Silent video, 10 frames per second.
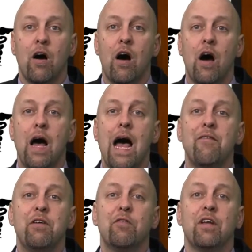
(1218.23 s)
uh,
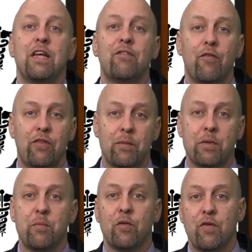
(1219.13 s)
having relief of
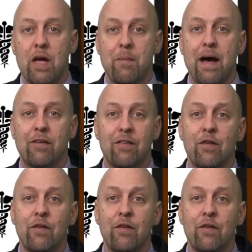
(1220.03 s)
symptoms of MS.